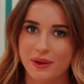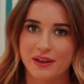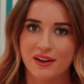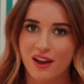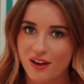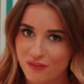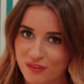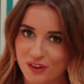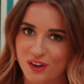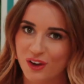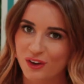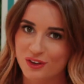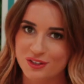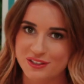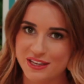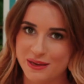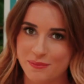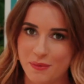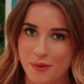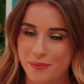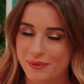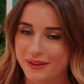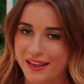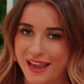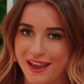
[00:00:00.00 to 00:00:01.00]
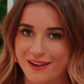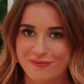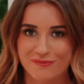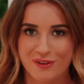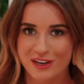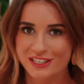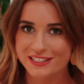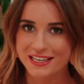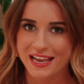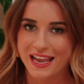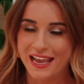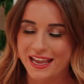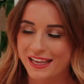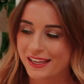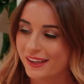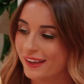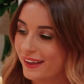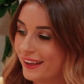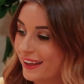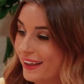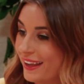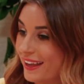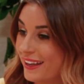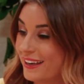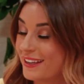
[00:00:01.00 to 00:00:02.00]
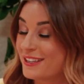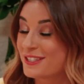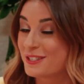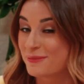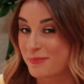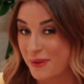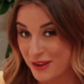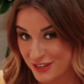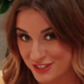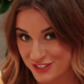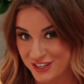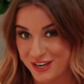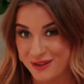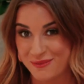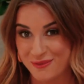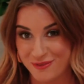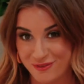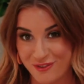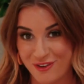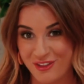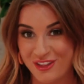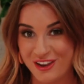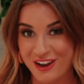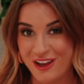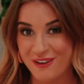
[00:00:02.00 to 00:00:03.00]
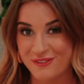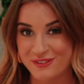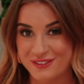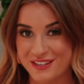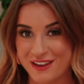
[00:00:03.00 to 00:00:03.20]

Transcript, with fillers: we love a gossip when we're getting ready, and especially before the love